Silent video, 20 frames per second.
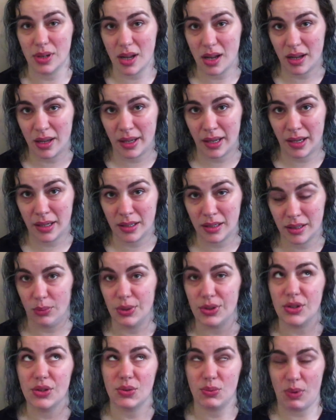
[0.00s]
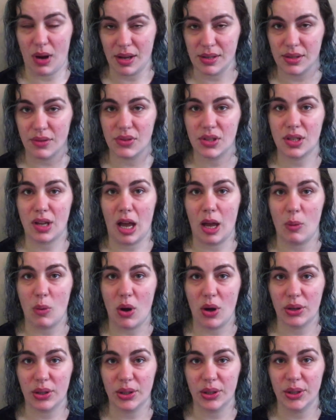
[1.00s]
nine, which is Rise of
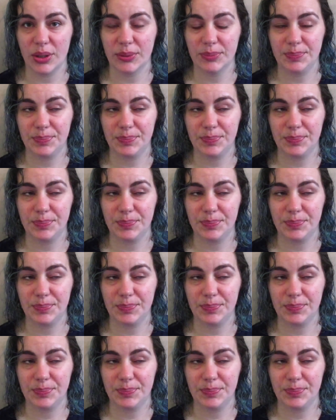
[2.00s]
Skywalker.